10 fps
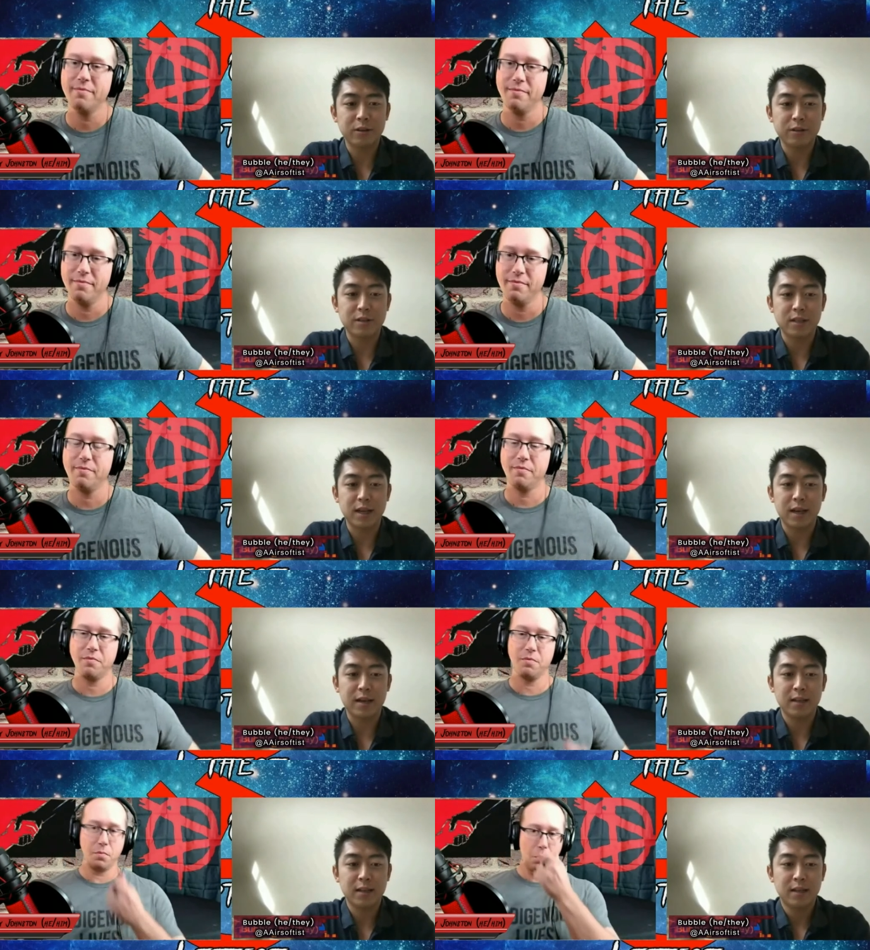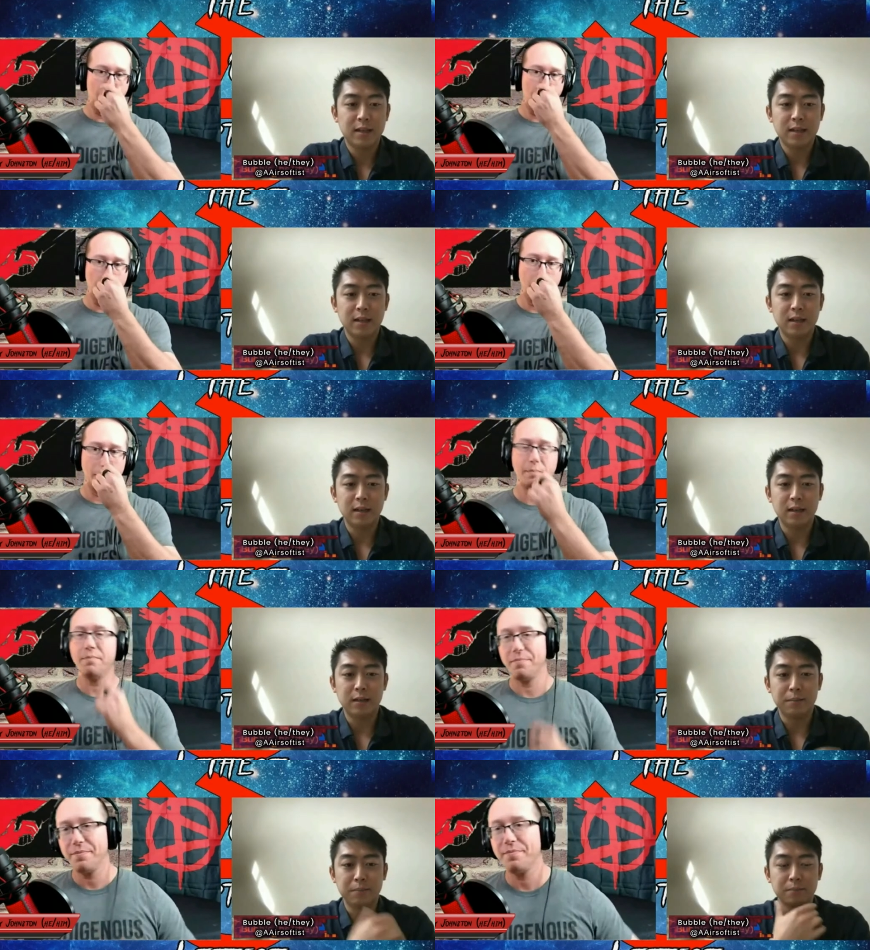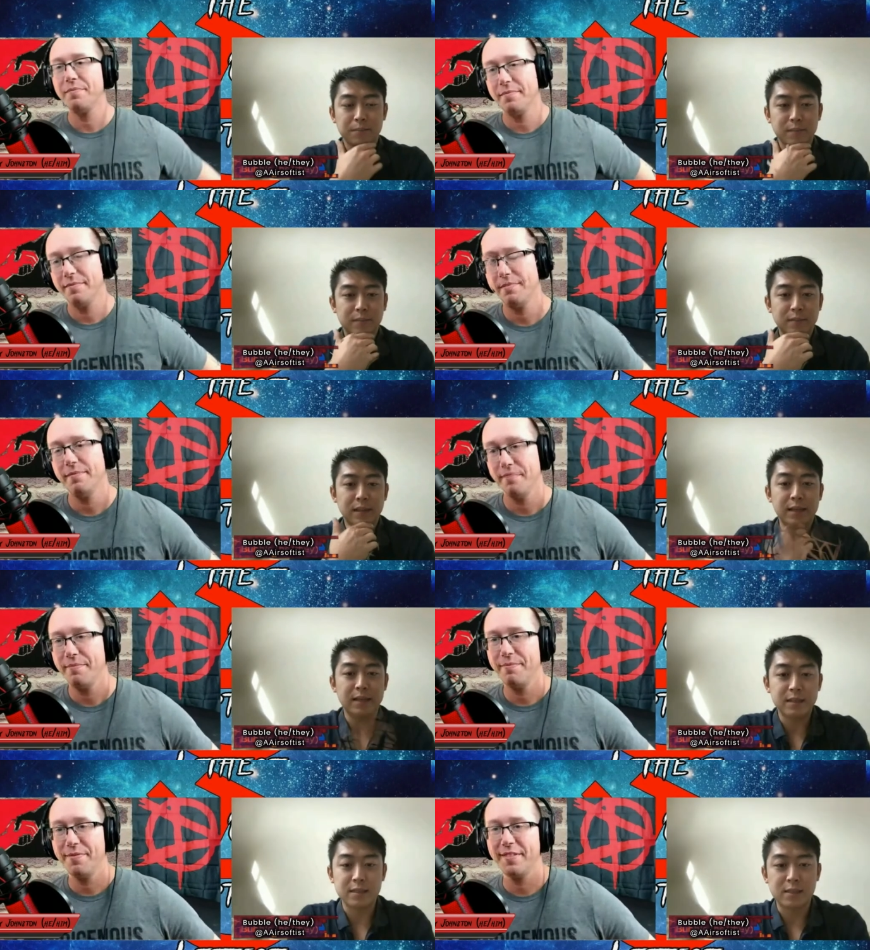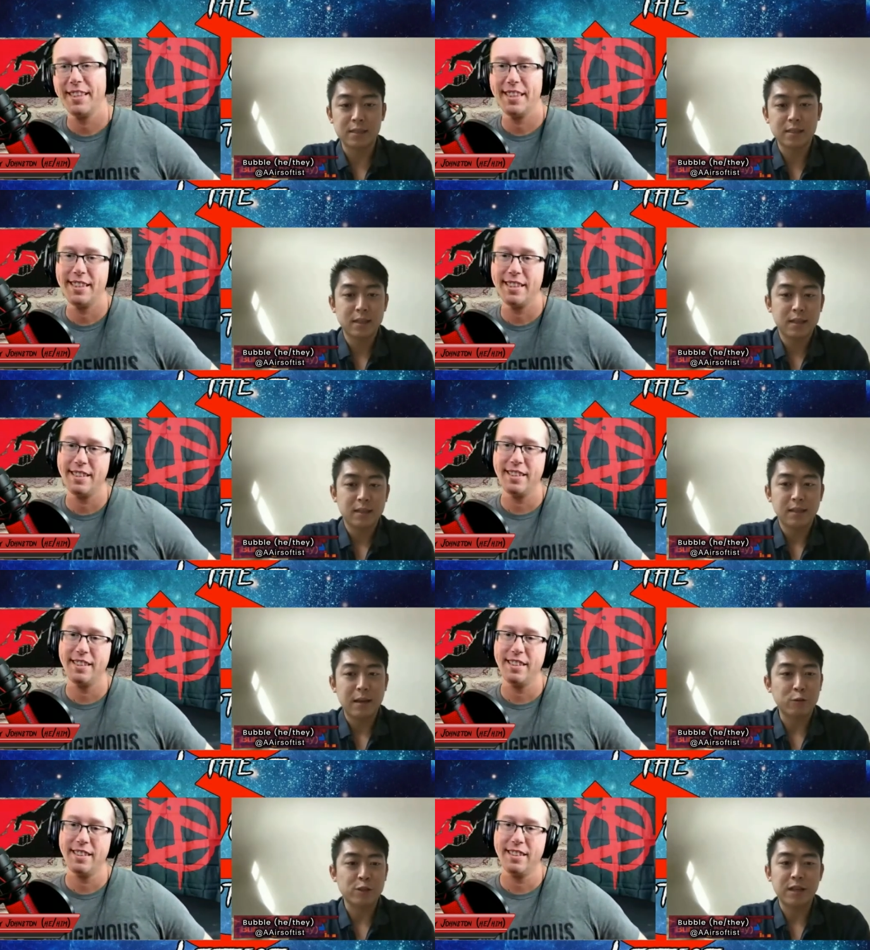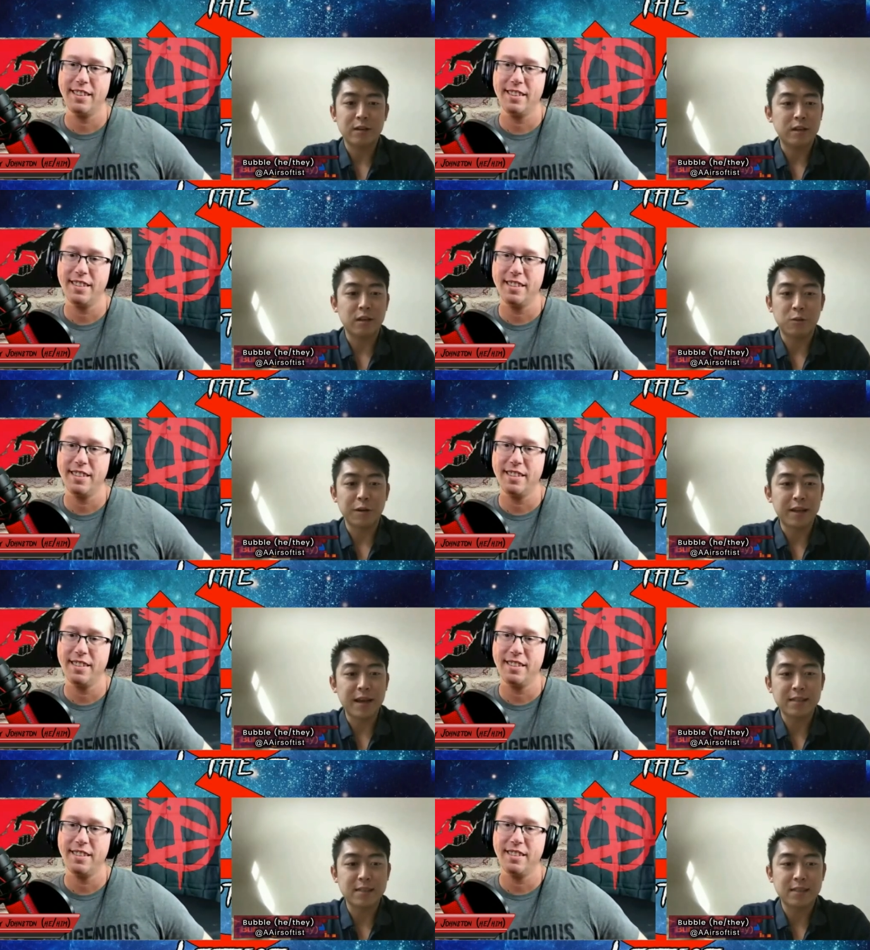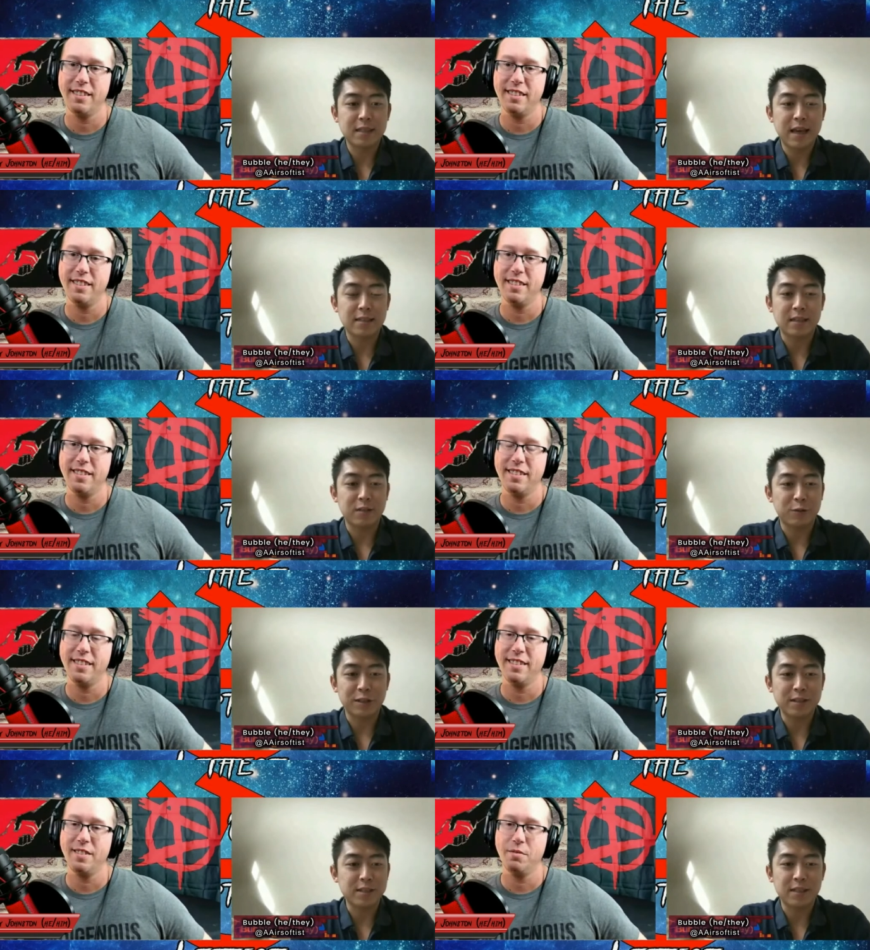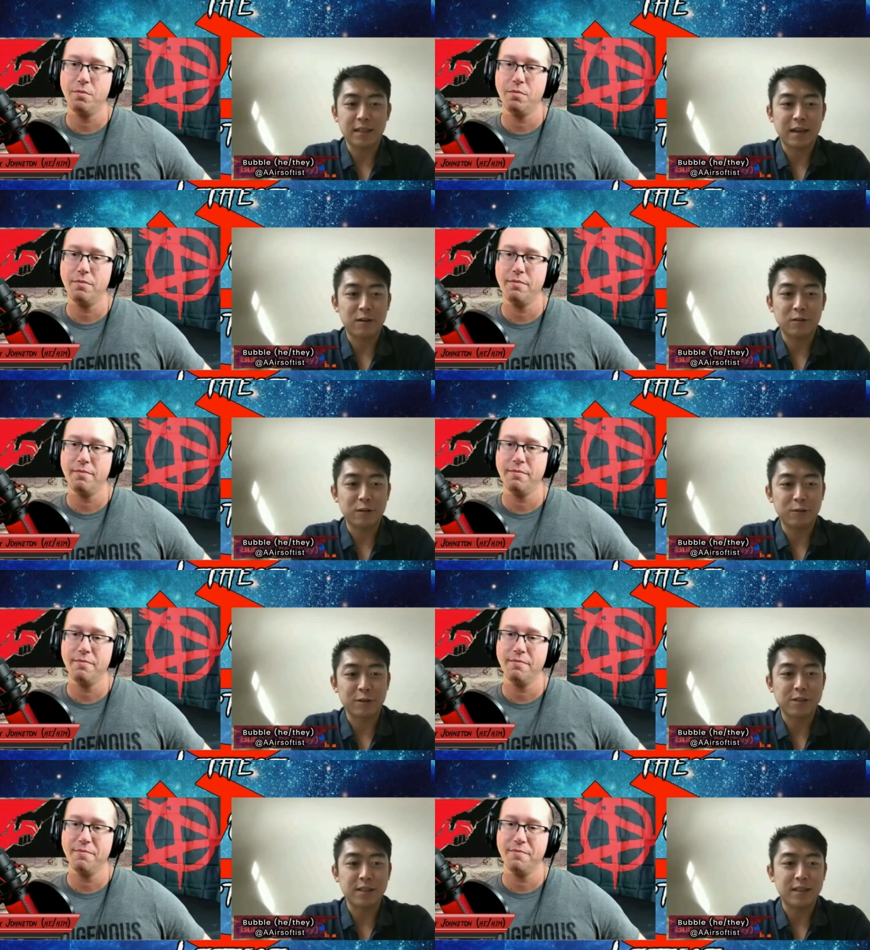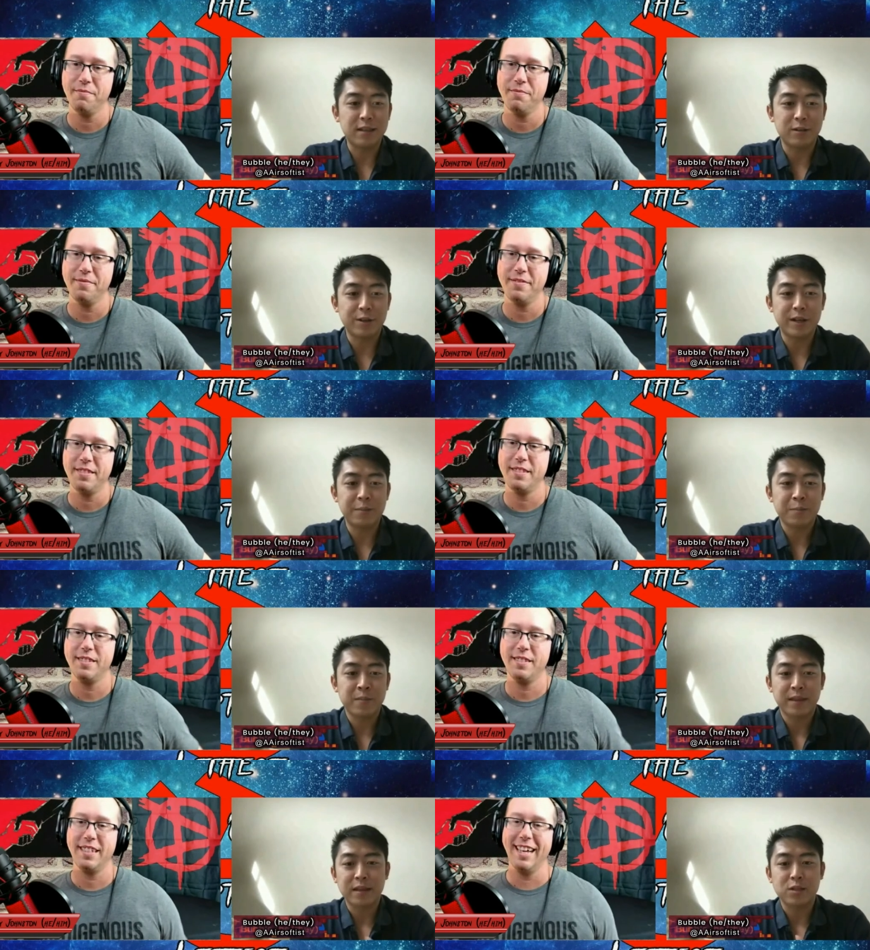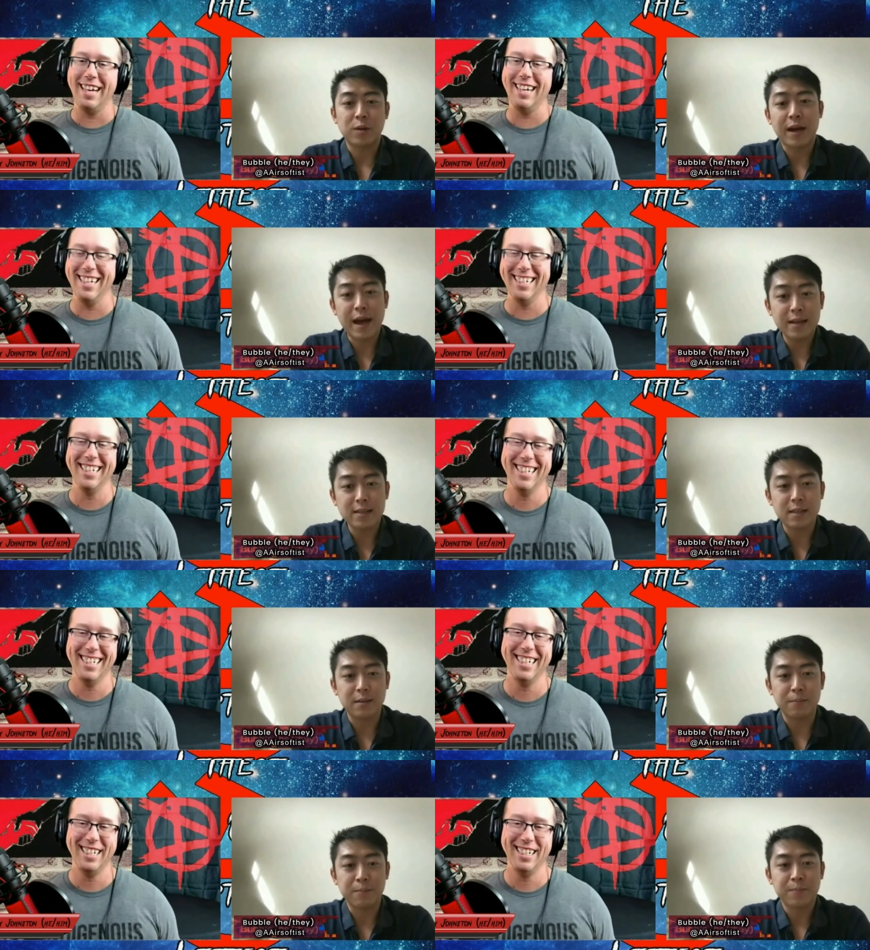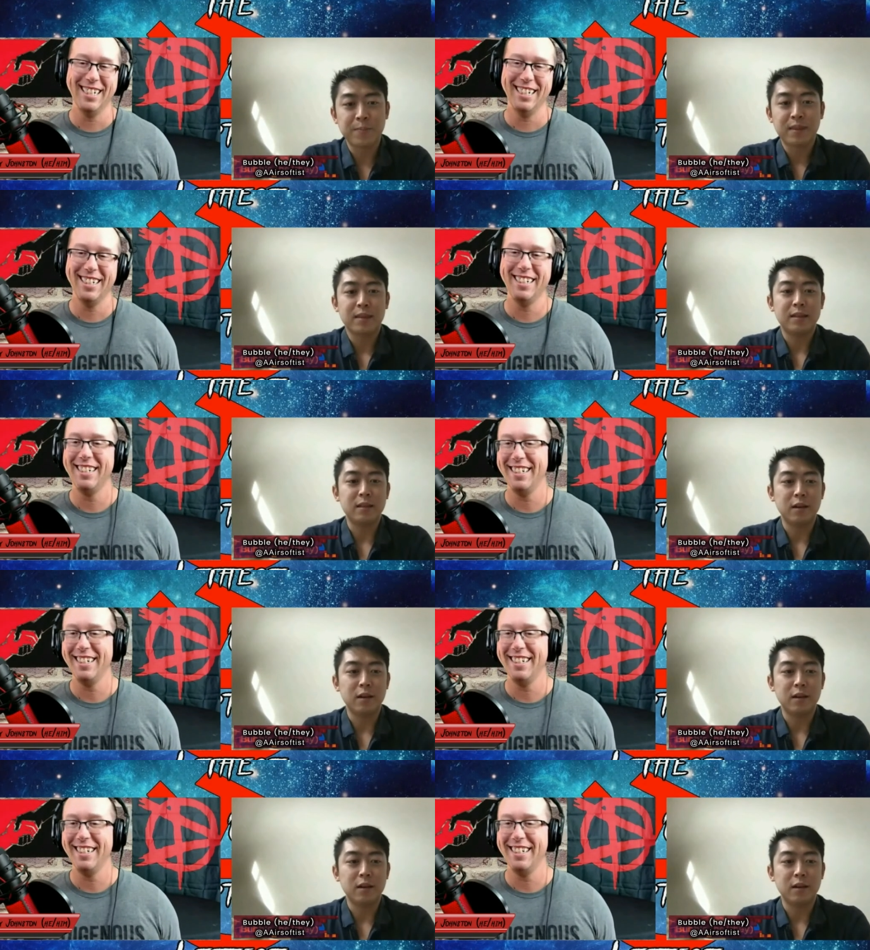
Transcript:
Speaker 1: I had earlier today. Um, is they were saying, you know, well, that's that's unrealistic. That only works in theory. And so I asked them,